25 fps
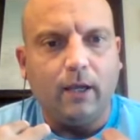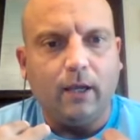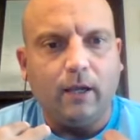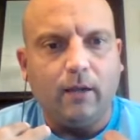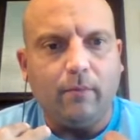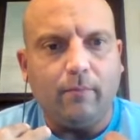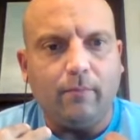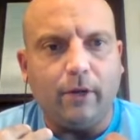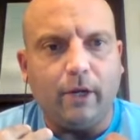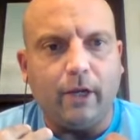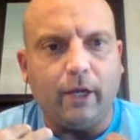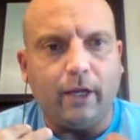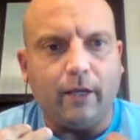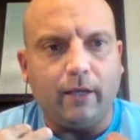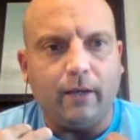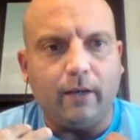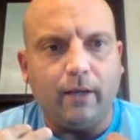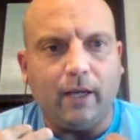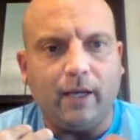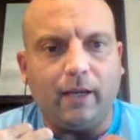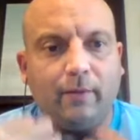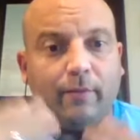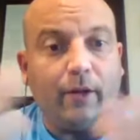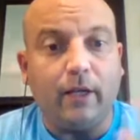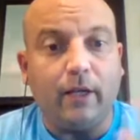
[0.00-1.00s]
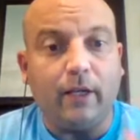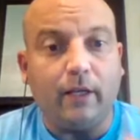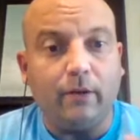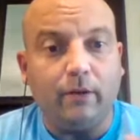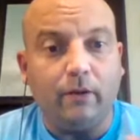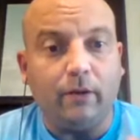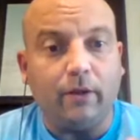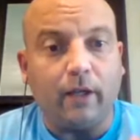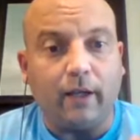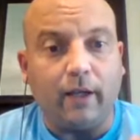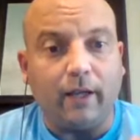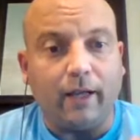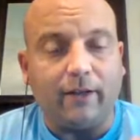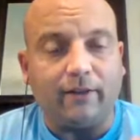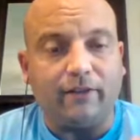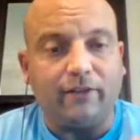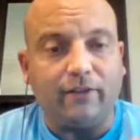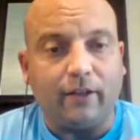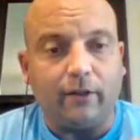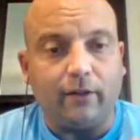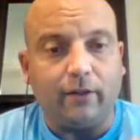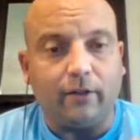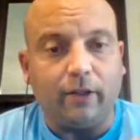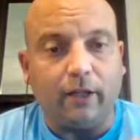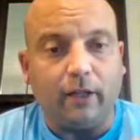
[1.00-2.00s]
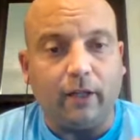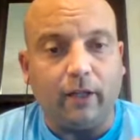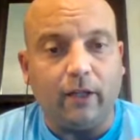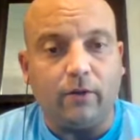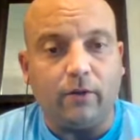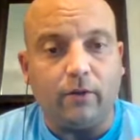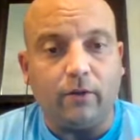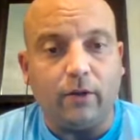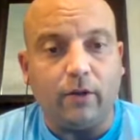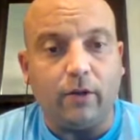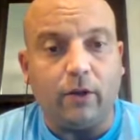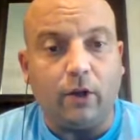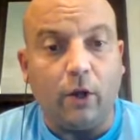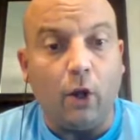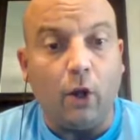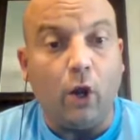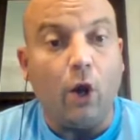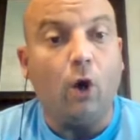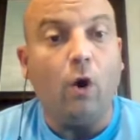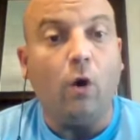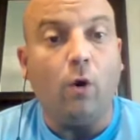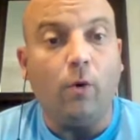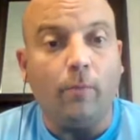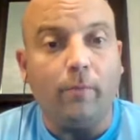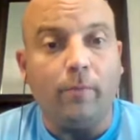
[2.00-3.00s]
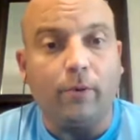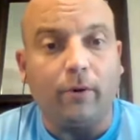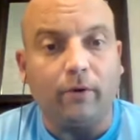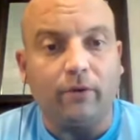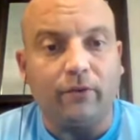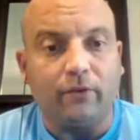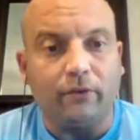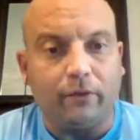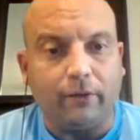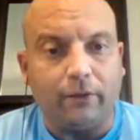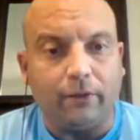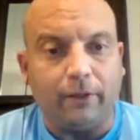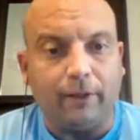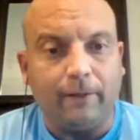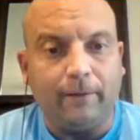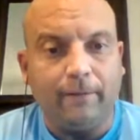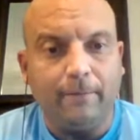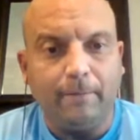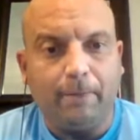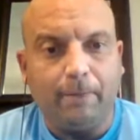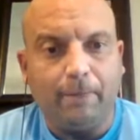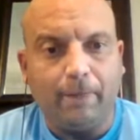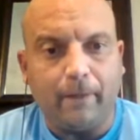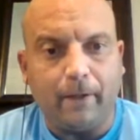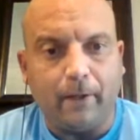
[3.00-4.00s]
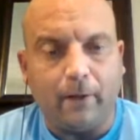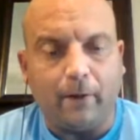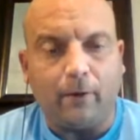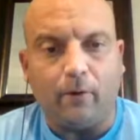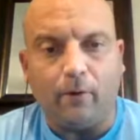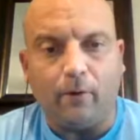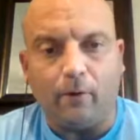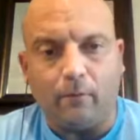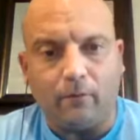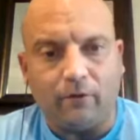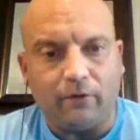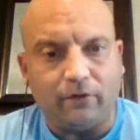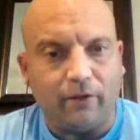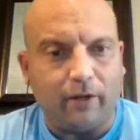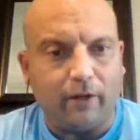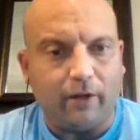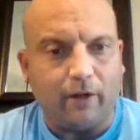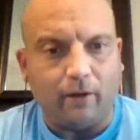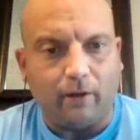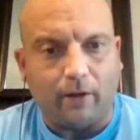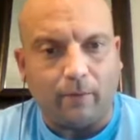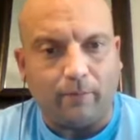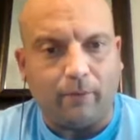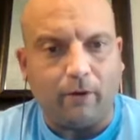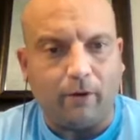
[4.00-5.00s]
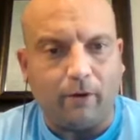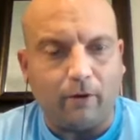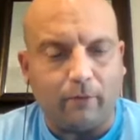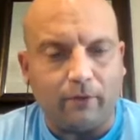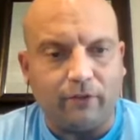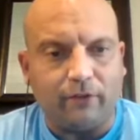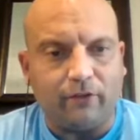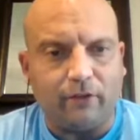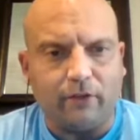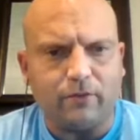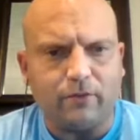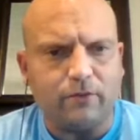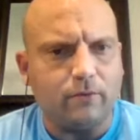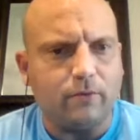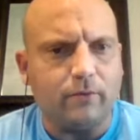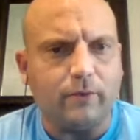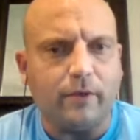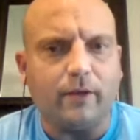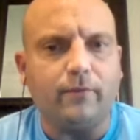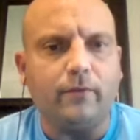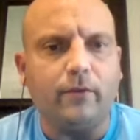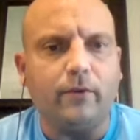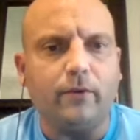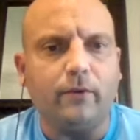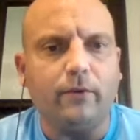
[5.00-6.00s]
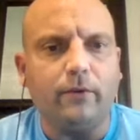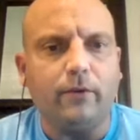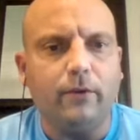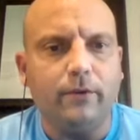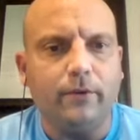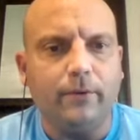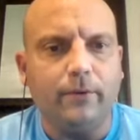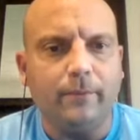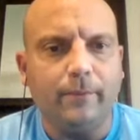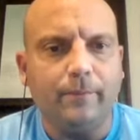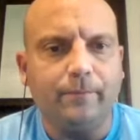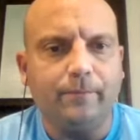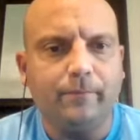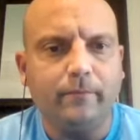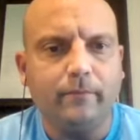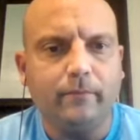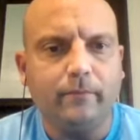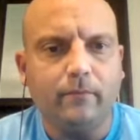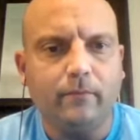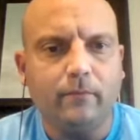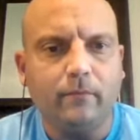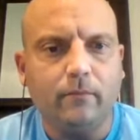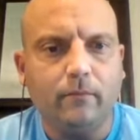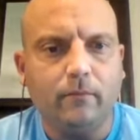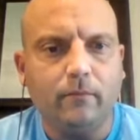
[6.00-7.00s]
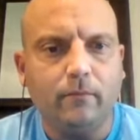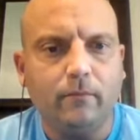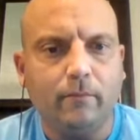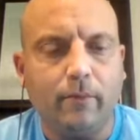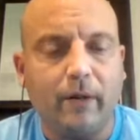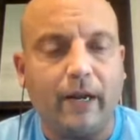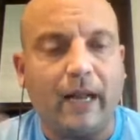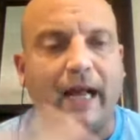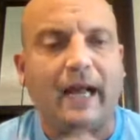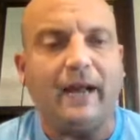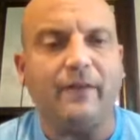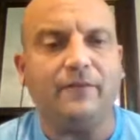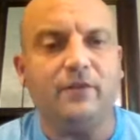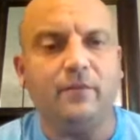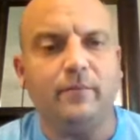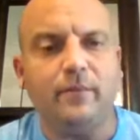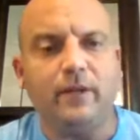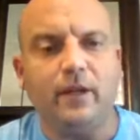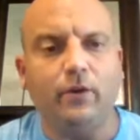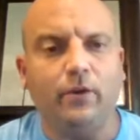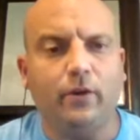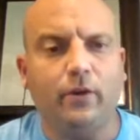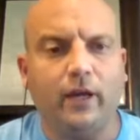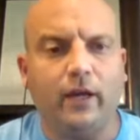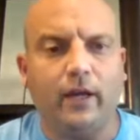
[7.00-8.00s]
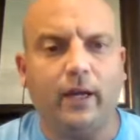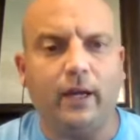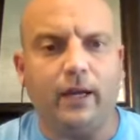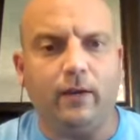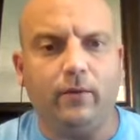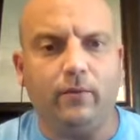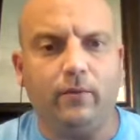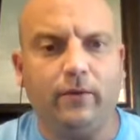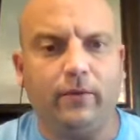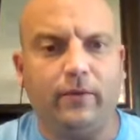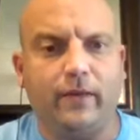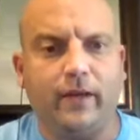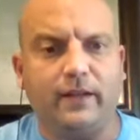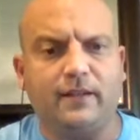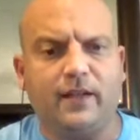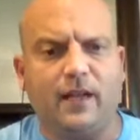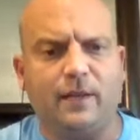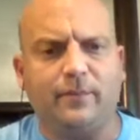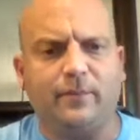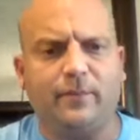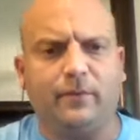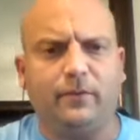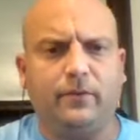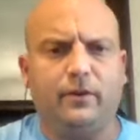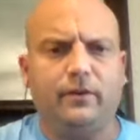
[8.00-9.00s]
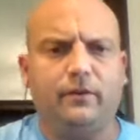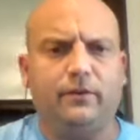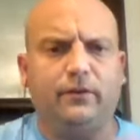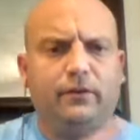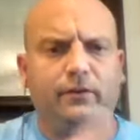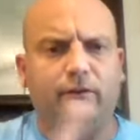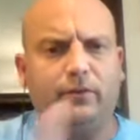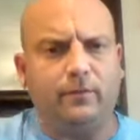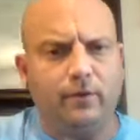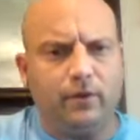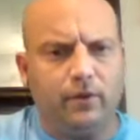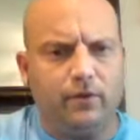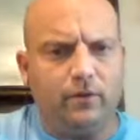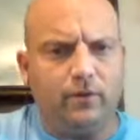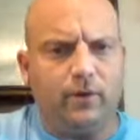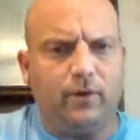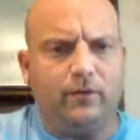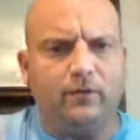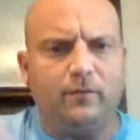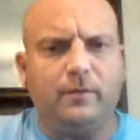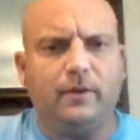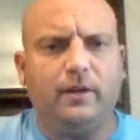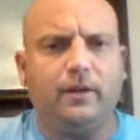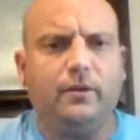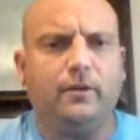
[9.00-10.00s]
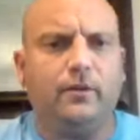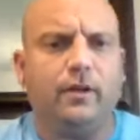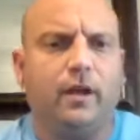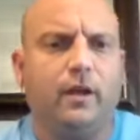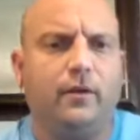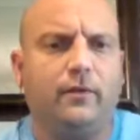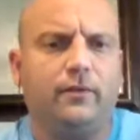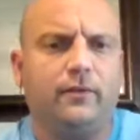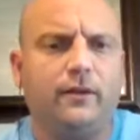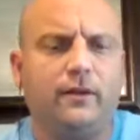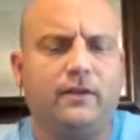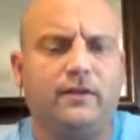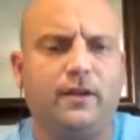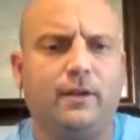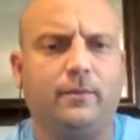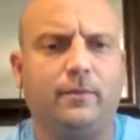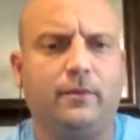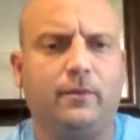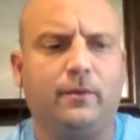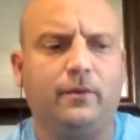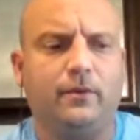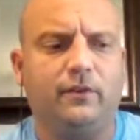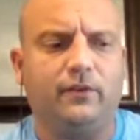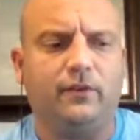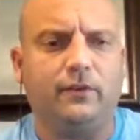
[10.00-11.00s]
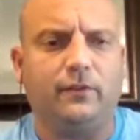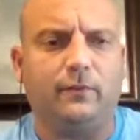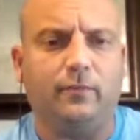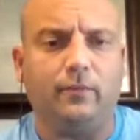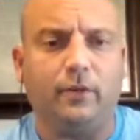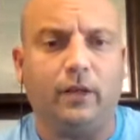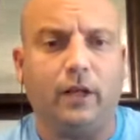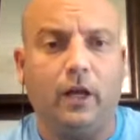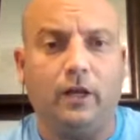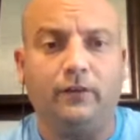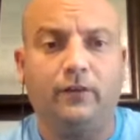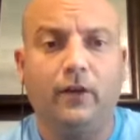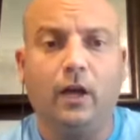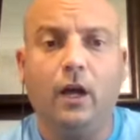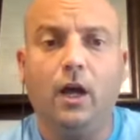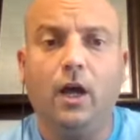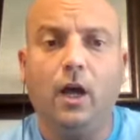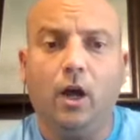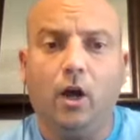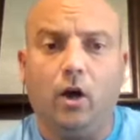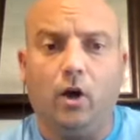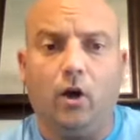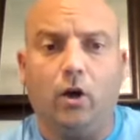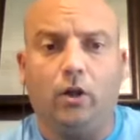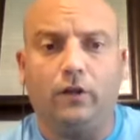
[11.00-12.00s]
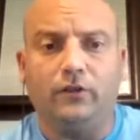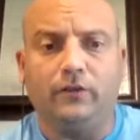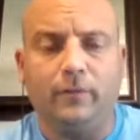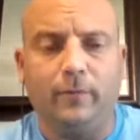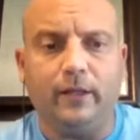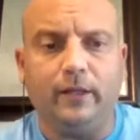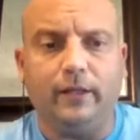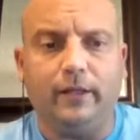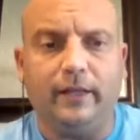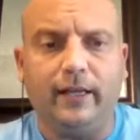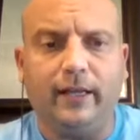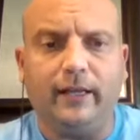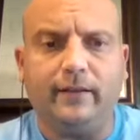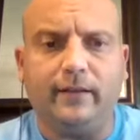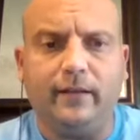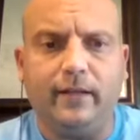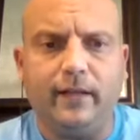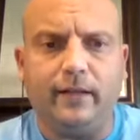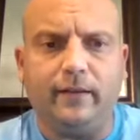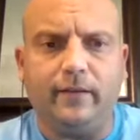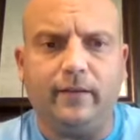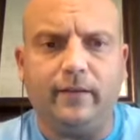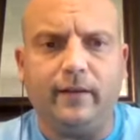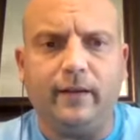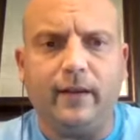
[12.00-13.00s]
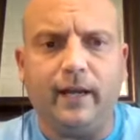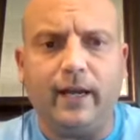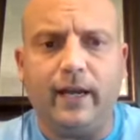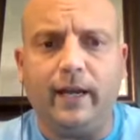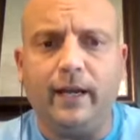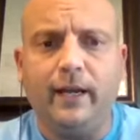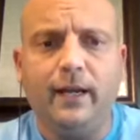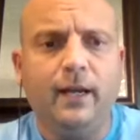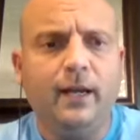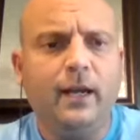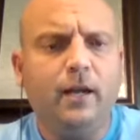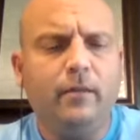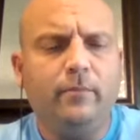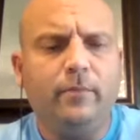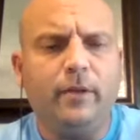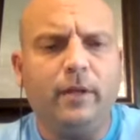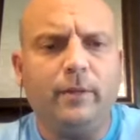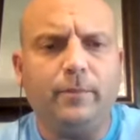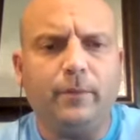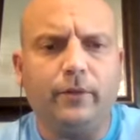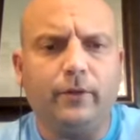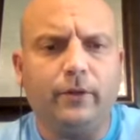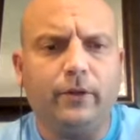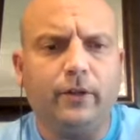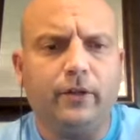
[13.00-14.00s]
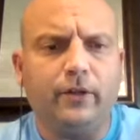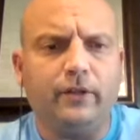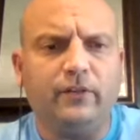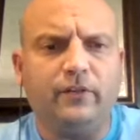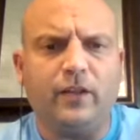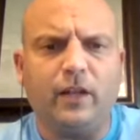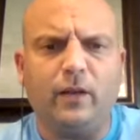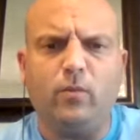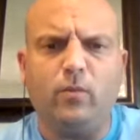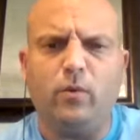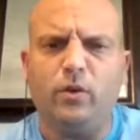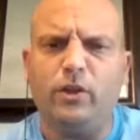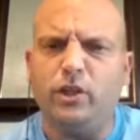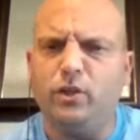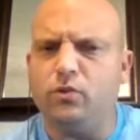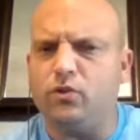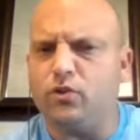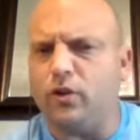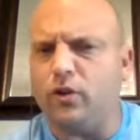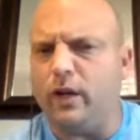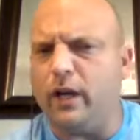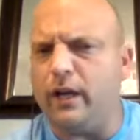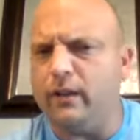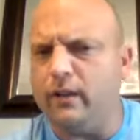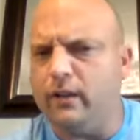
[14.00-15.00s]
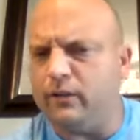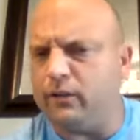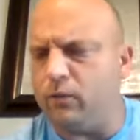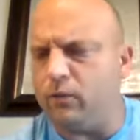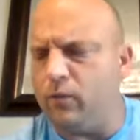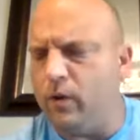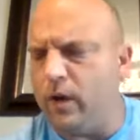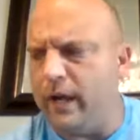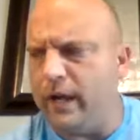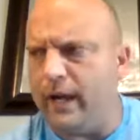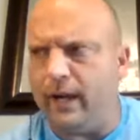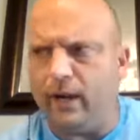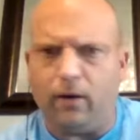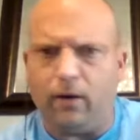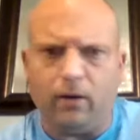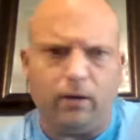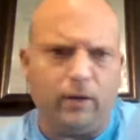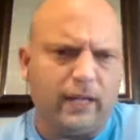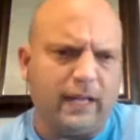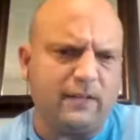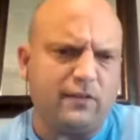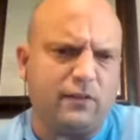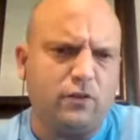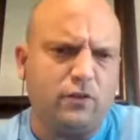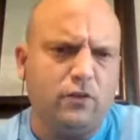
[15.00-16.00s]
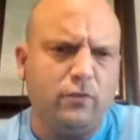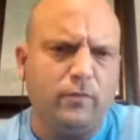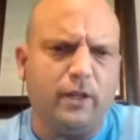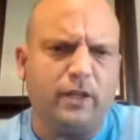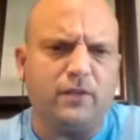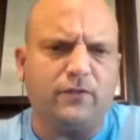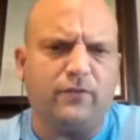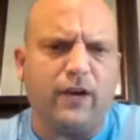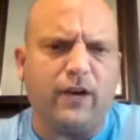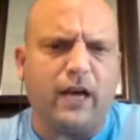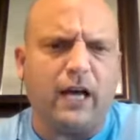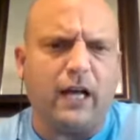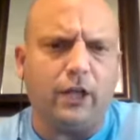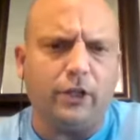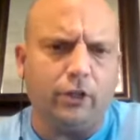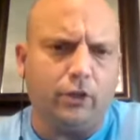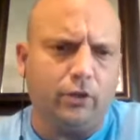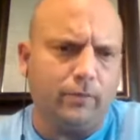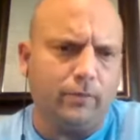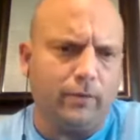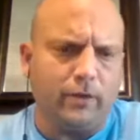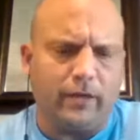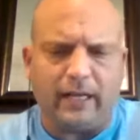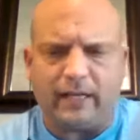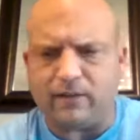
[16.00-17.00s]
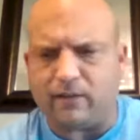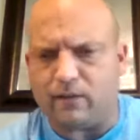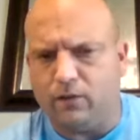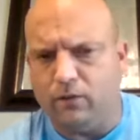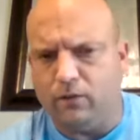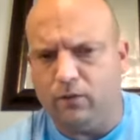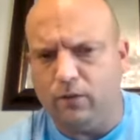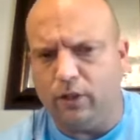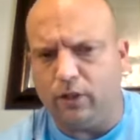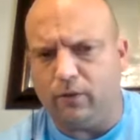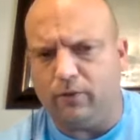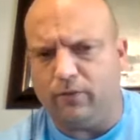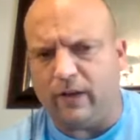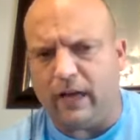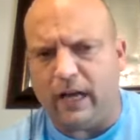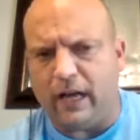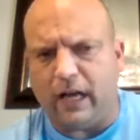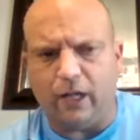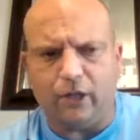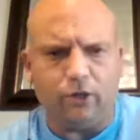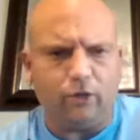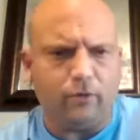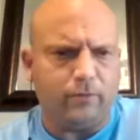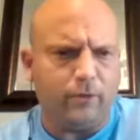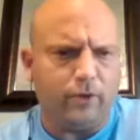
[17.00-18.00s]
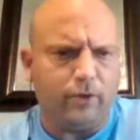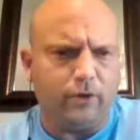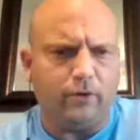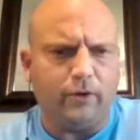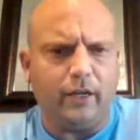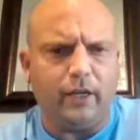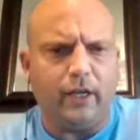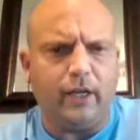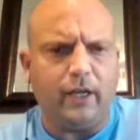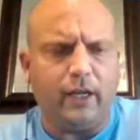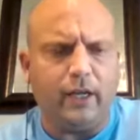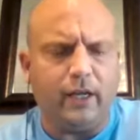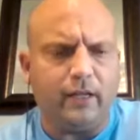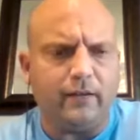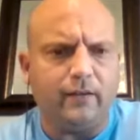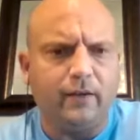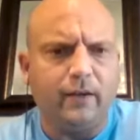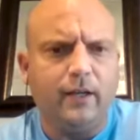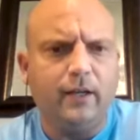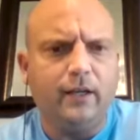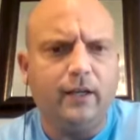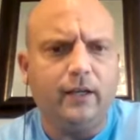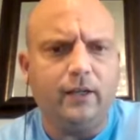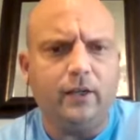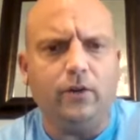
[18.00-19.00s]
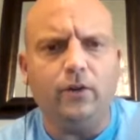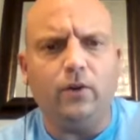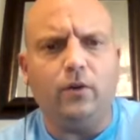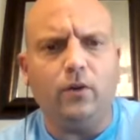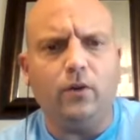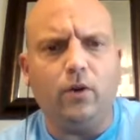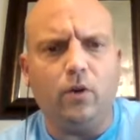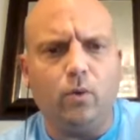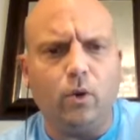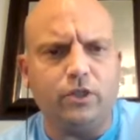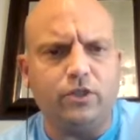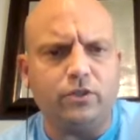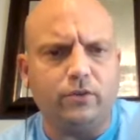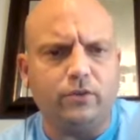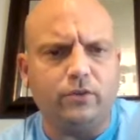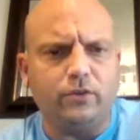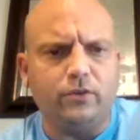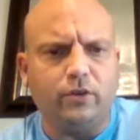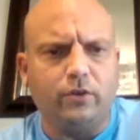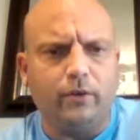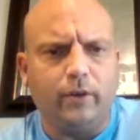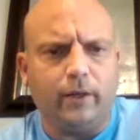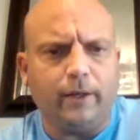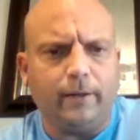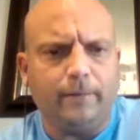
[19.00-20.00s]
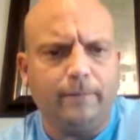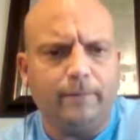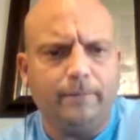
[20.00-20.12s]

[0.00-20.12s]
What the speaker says: But anybody looking outside, looking in, who didn't know personally, and was there at Parkway Central would have no clue. But I have to be okay with that type of criticism. And you have to be okay with that type of criticism, because ultimately, at the end of the day, people are going to say, well, you train this way, or that's too much volume, or that's too little volume. You're an idiot. You don't know what you're doing.